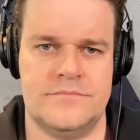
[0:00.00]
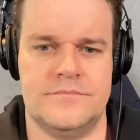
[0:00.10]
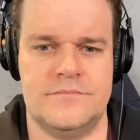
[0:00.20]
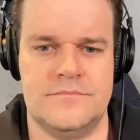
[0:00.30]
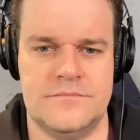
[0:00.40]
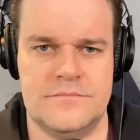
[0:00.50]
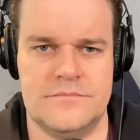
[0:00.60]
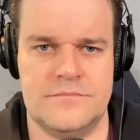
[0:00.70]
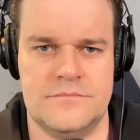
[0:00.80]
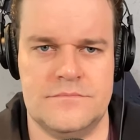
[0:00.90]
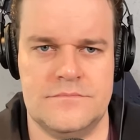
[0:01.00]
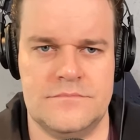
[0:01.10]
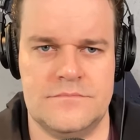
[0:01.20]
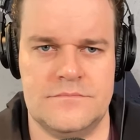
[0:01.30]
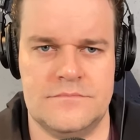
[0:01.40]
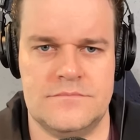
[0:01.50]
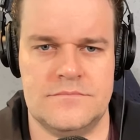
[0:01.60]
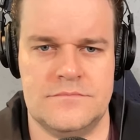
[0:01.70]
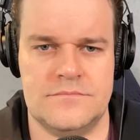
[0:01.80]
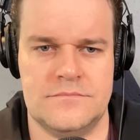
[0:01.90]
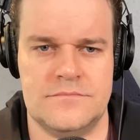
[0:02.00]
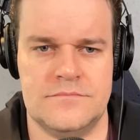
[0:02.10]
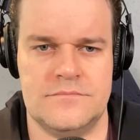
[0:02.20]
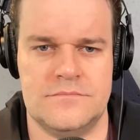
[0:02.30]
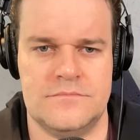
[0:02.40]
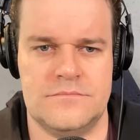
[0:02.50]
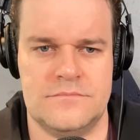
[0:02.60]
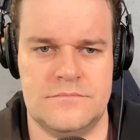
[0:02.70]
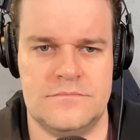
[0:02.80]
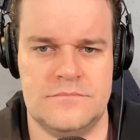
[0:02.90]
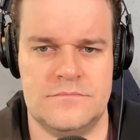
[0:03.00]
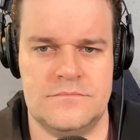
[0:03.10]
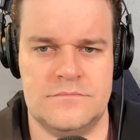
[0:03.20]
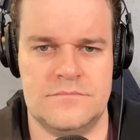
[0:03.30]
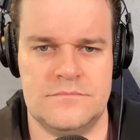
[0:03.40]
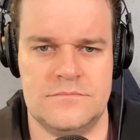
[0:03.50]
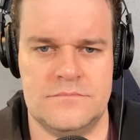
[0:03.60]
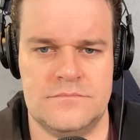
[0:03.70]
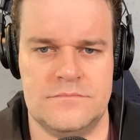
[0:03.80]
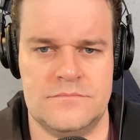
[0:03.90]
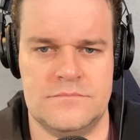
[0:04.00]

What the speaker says: (silent)